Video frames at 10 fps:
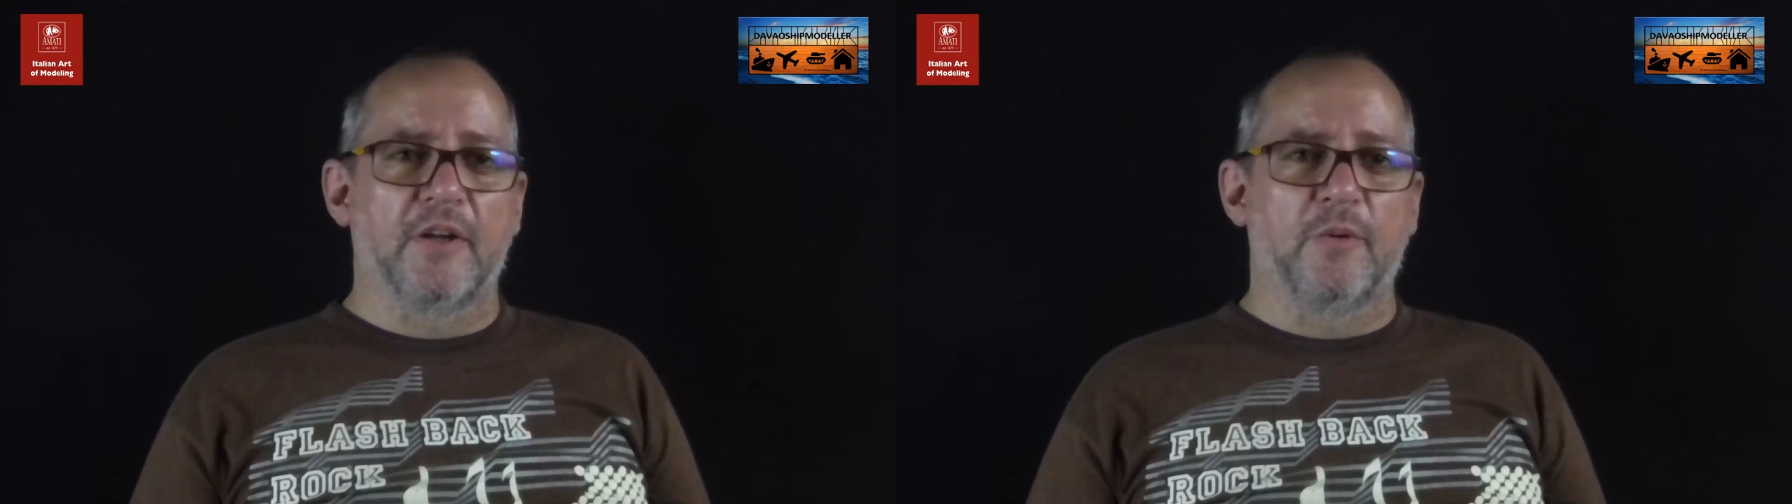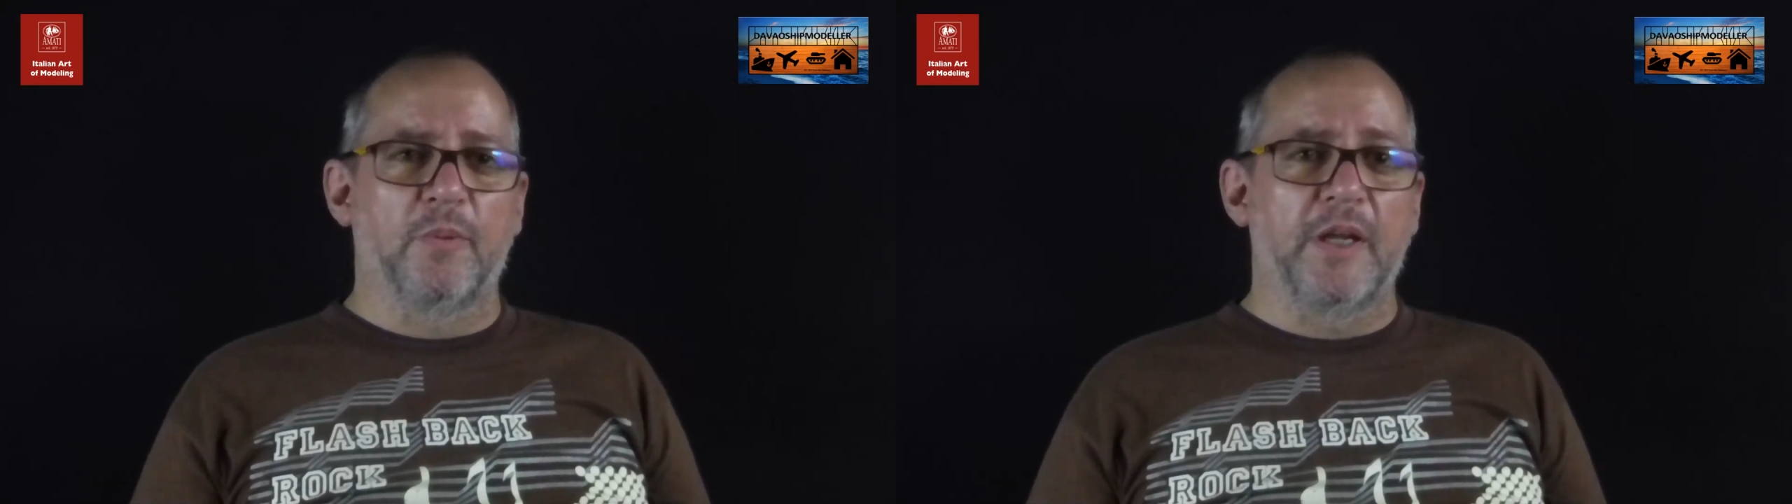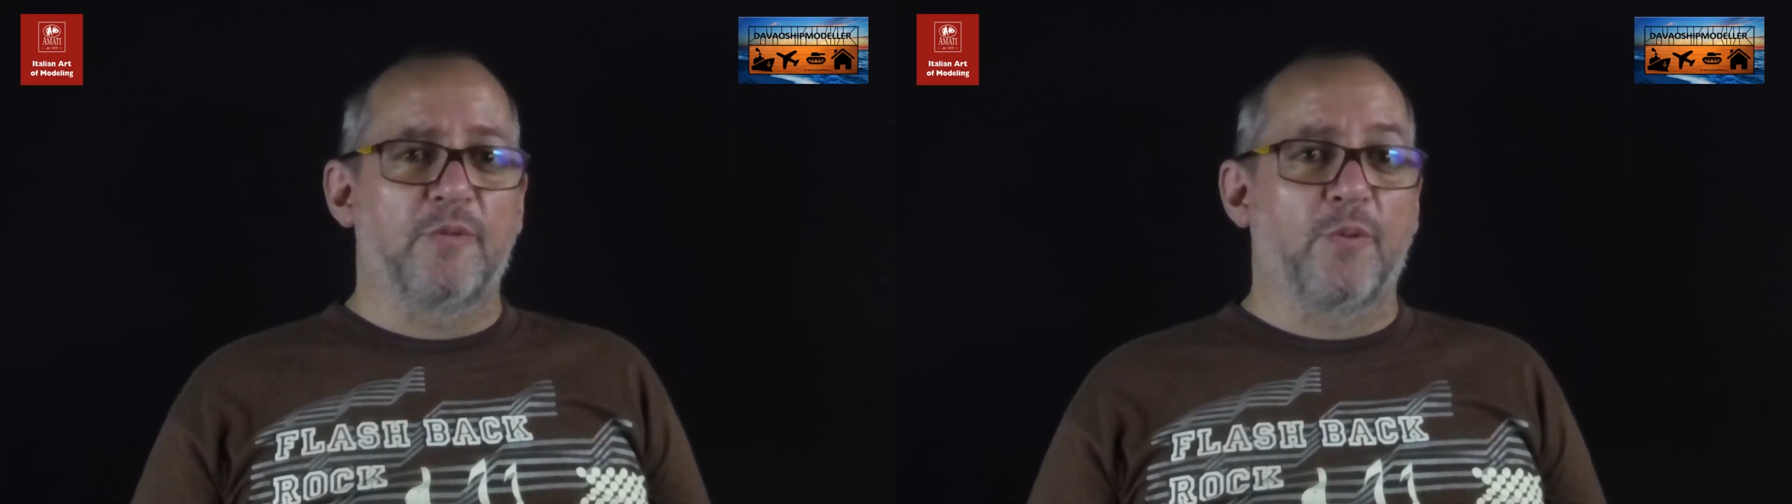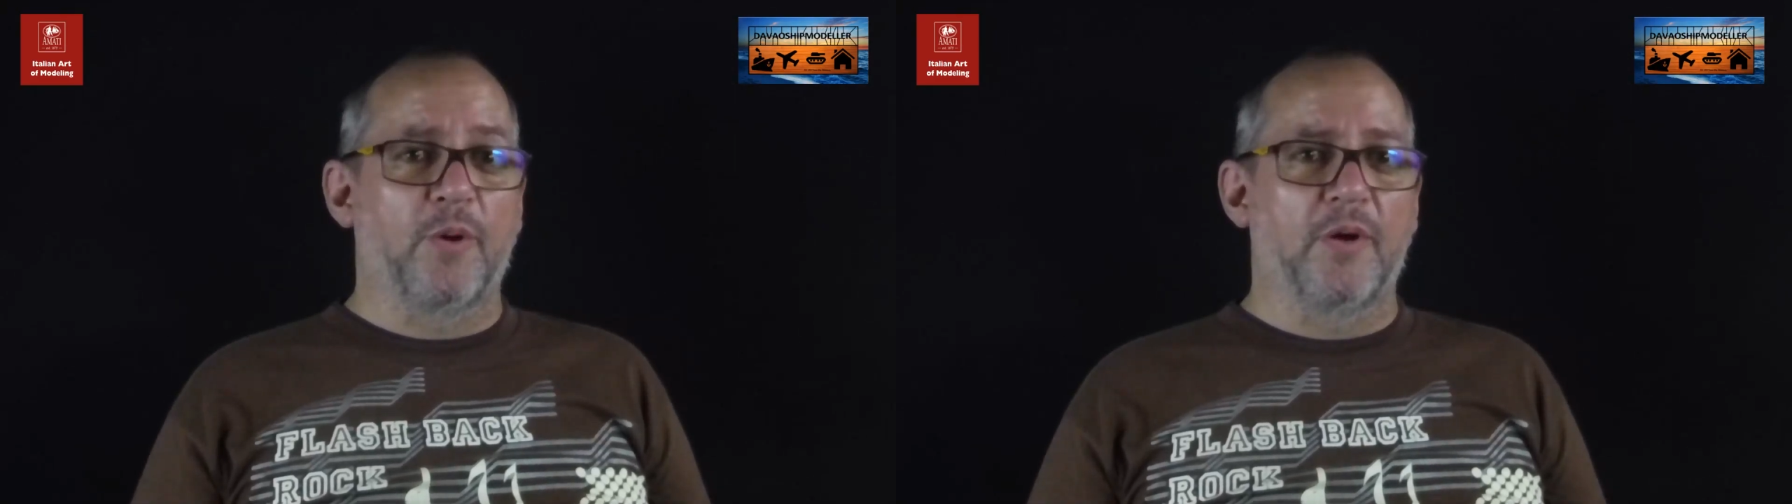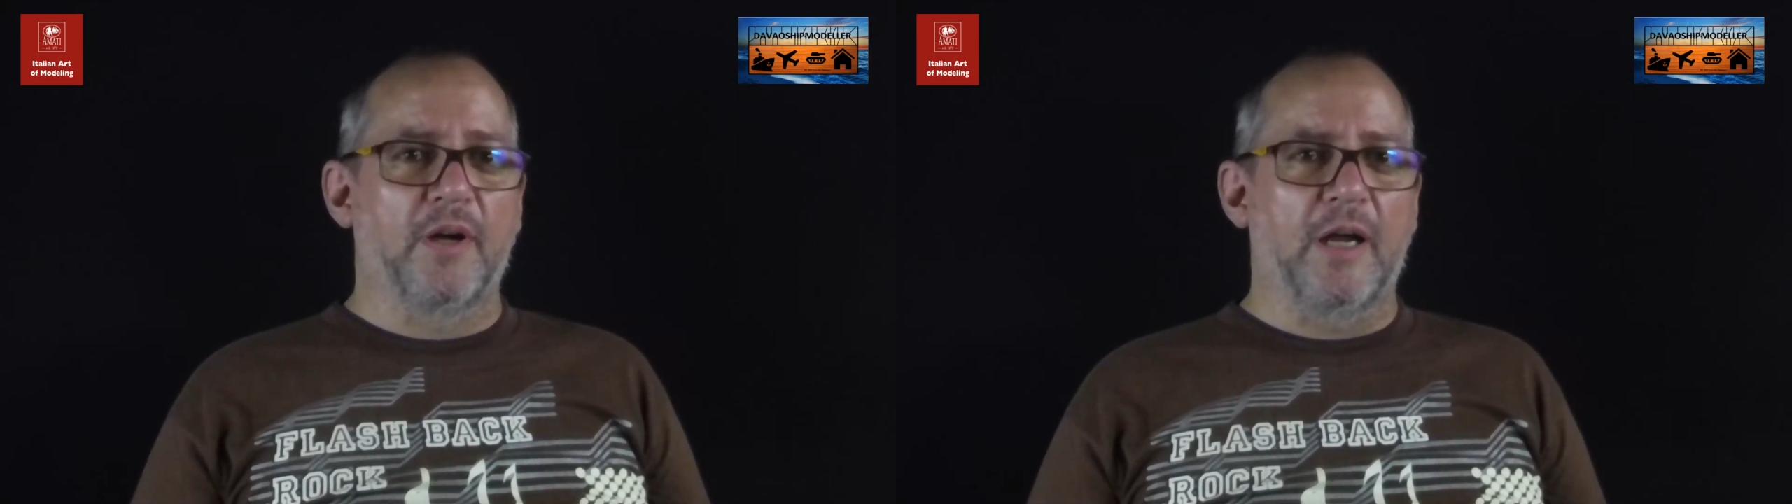wait
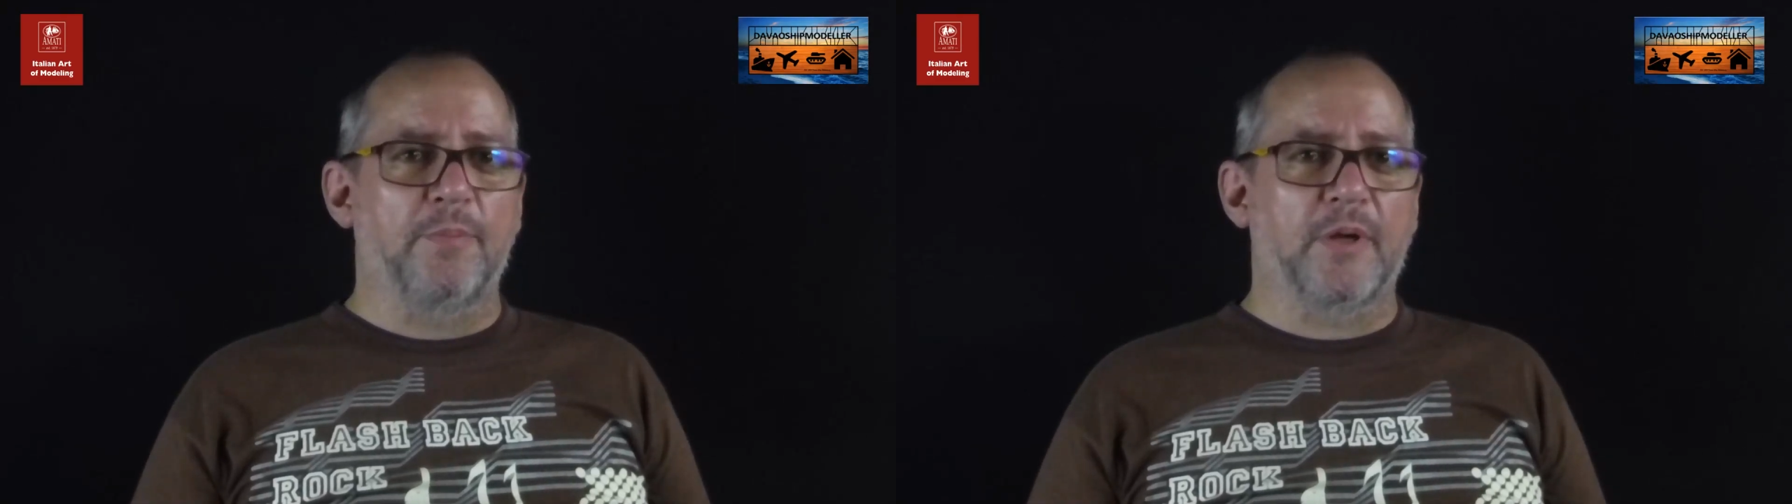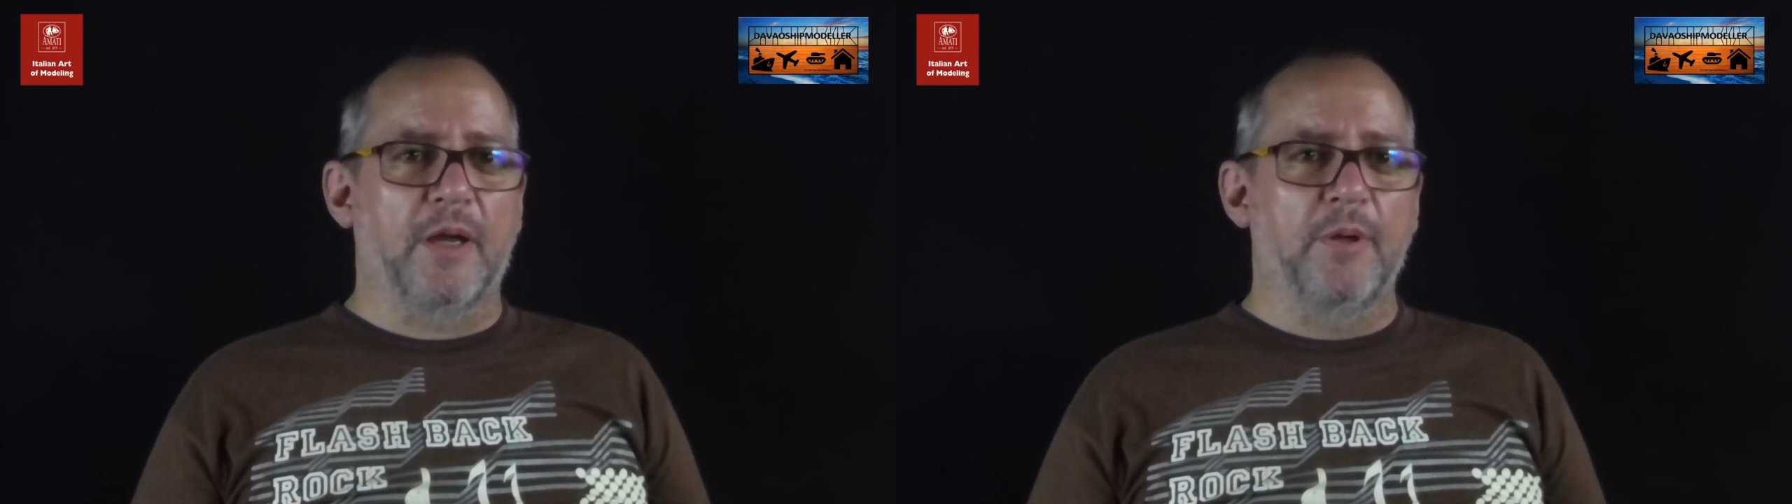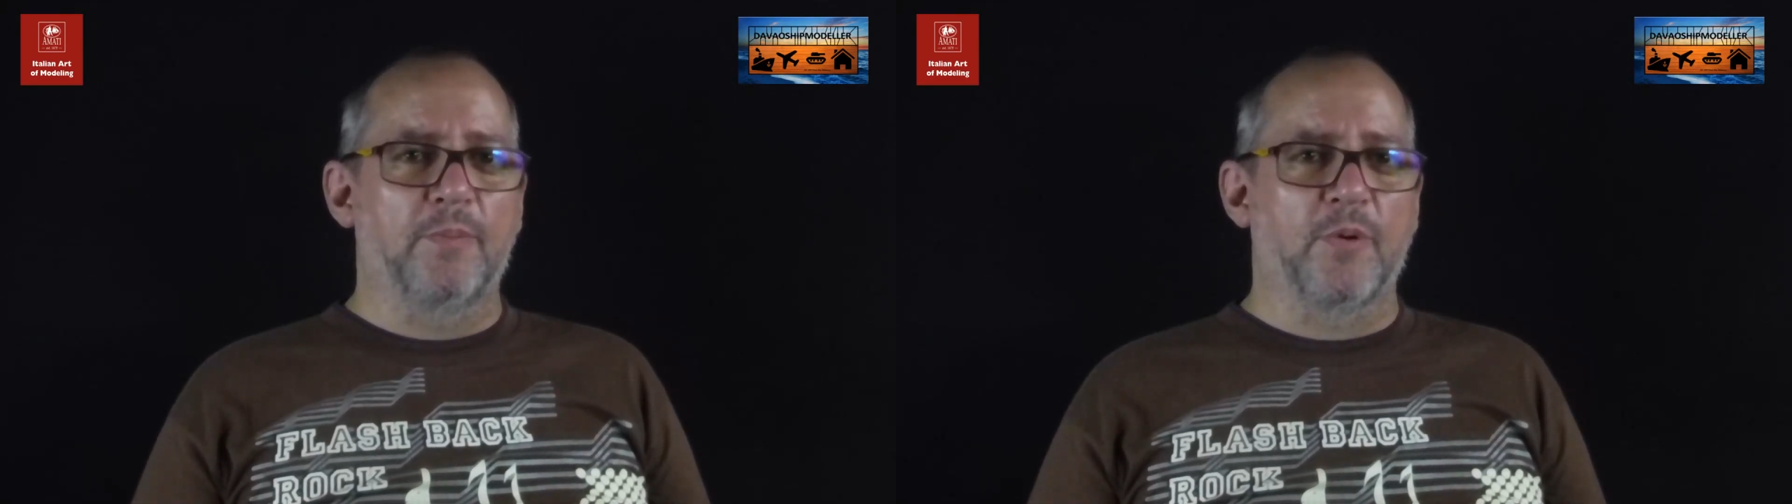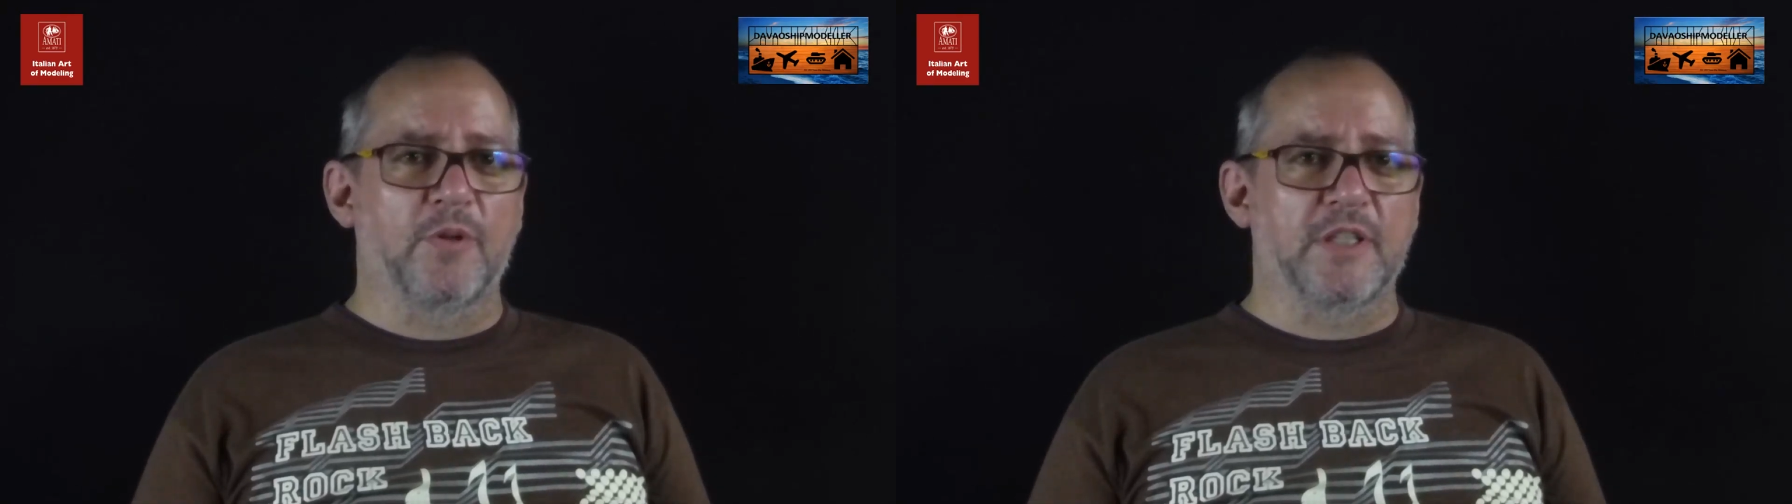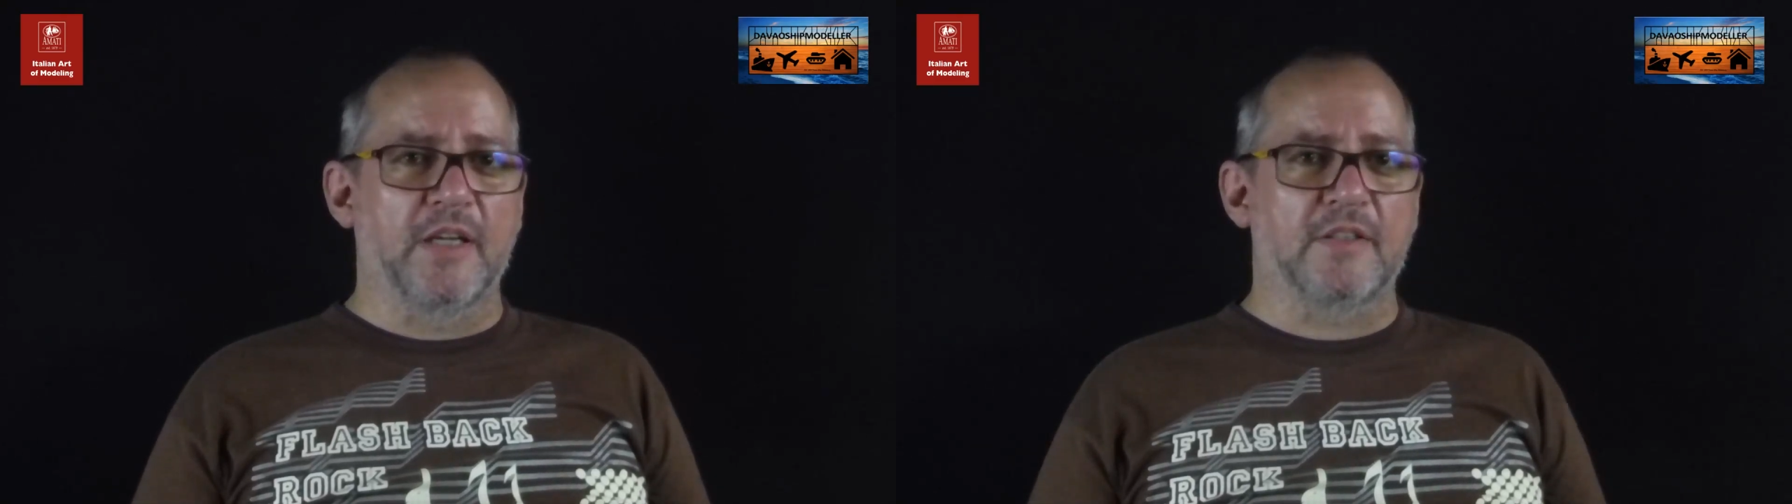for upcoming
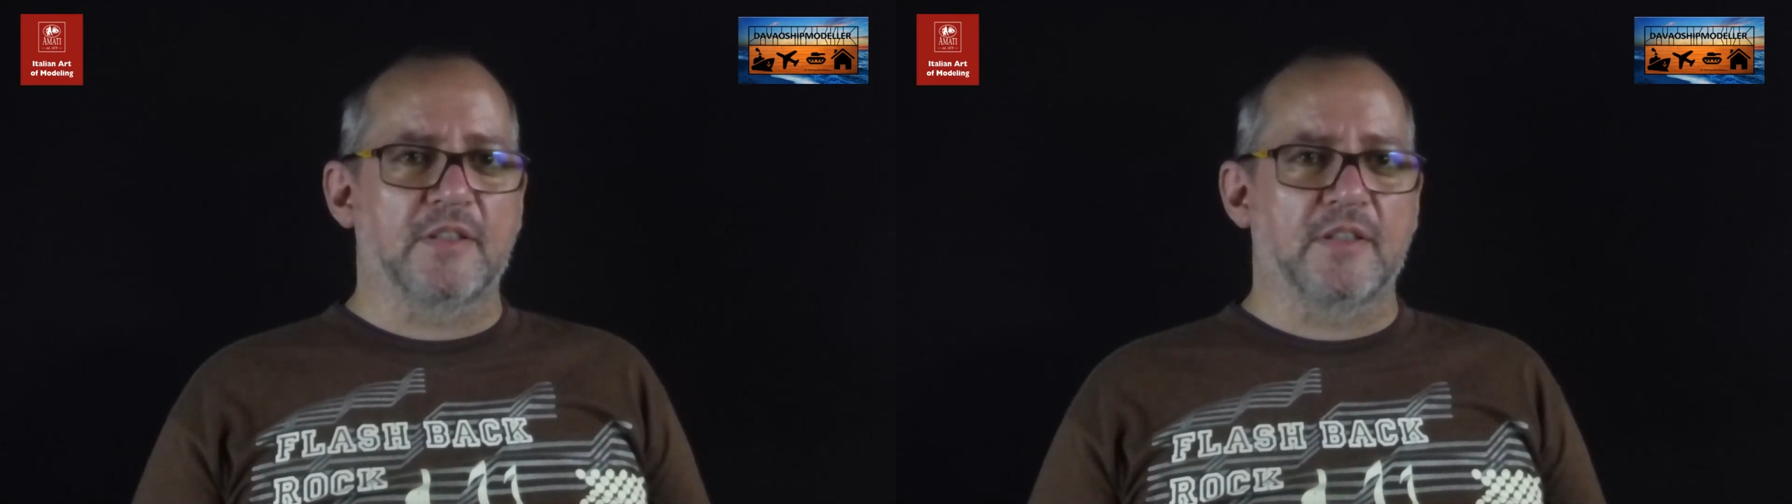projects.